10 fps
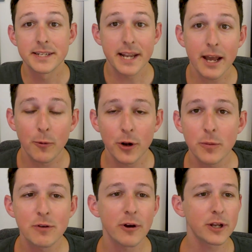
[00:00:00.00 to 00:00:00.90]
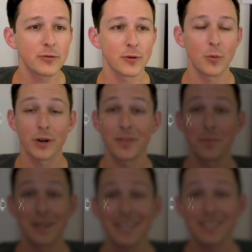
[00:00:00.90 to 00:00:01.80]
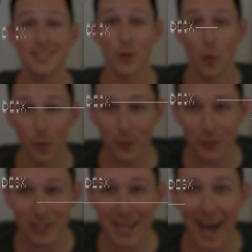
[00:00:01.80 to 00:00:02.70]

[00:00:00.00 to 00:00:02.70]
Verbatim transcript: Today, we're going to be running through one of the biggest quarterly